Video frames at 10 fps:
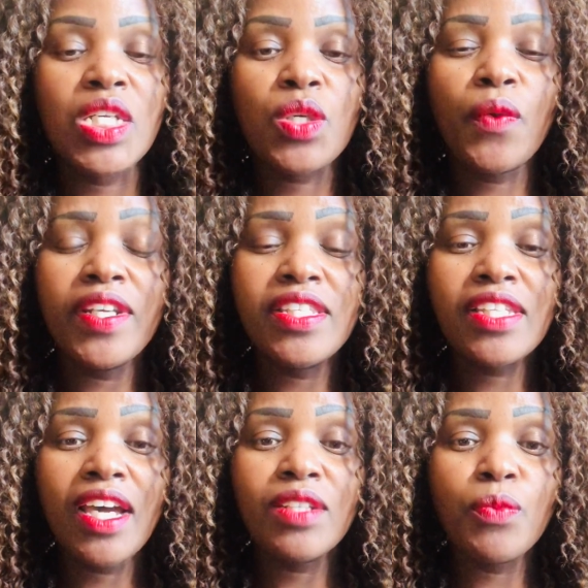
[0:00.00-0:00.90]
credit
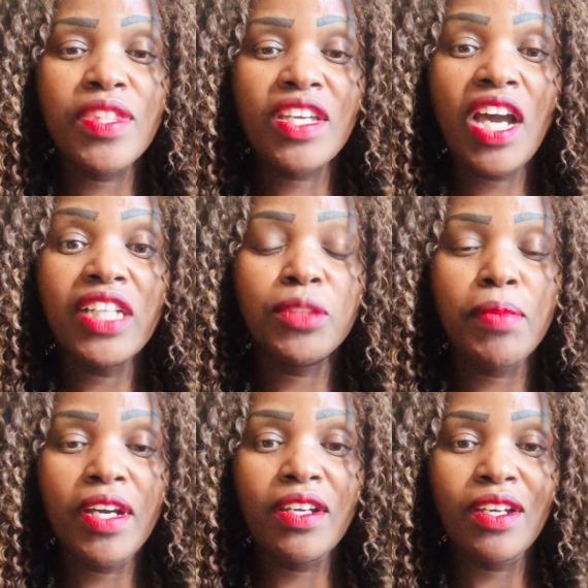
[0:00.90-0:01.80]
card with
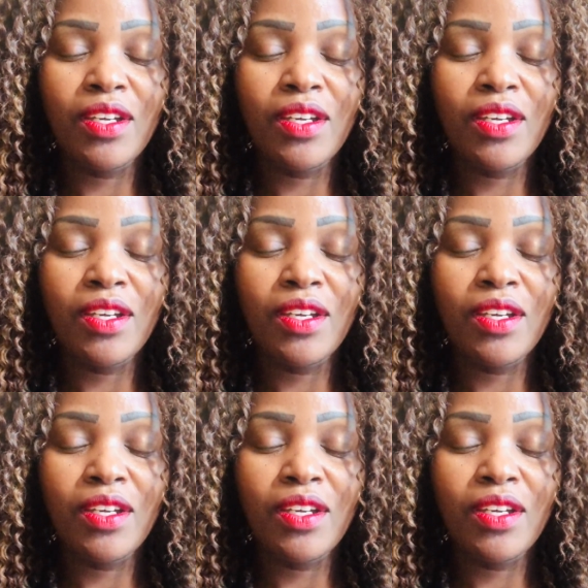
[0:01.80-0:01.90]
cashback,